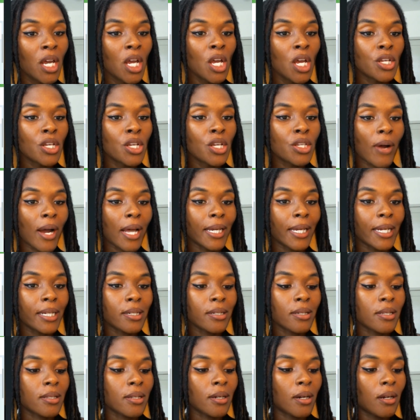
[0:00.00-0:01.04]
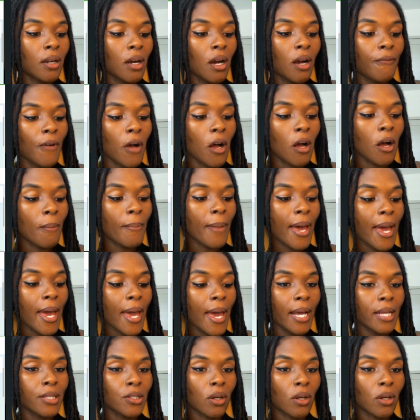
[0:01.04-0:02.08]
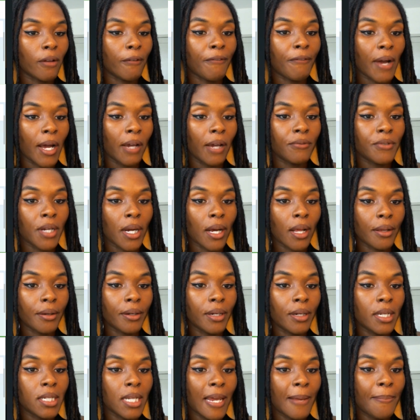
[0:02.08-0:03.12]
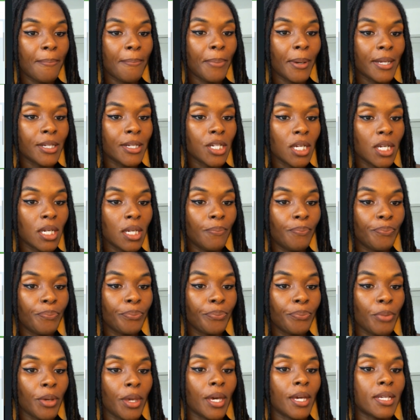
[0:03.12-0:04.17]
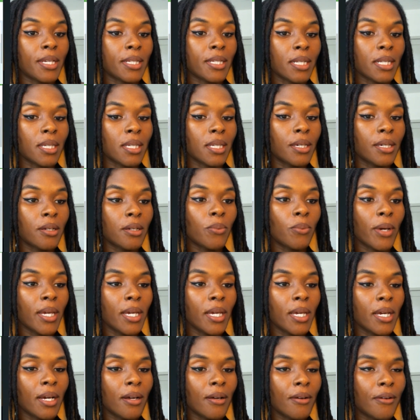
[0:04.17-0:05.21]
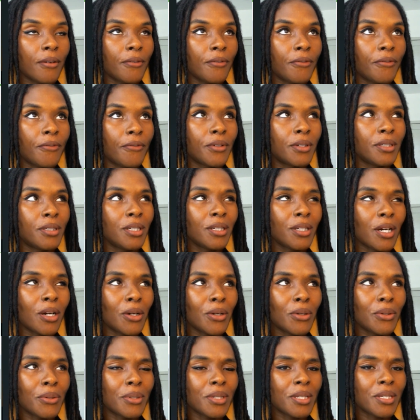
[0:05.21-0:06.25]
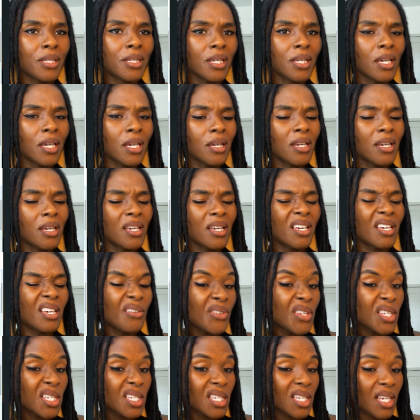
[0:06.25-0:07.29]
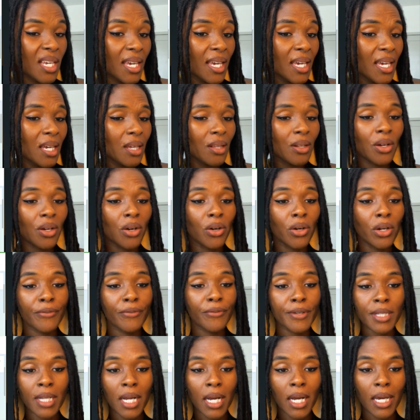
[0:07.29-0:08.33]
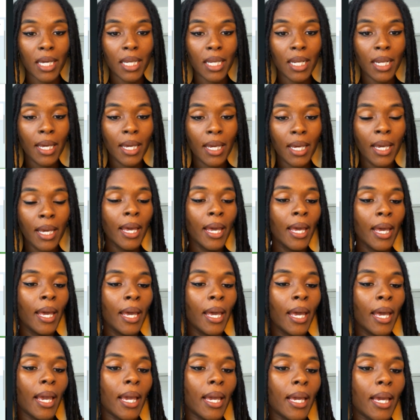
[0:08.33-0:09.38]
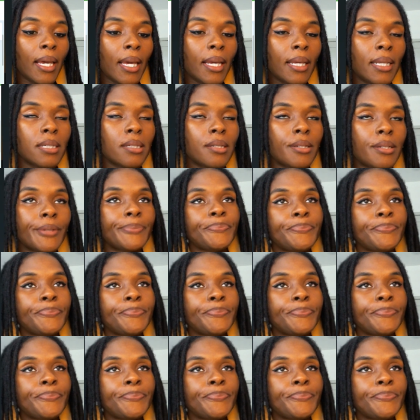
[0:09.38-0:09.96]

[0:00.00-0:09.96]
So I like to start off all my ads on a $5 a day budget, because that's a good way of, seeing if this is a hit or if it's not. And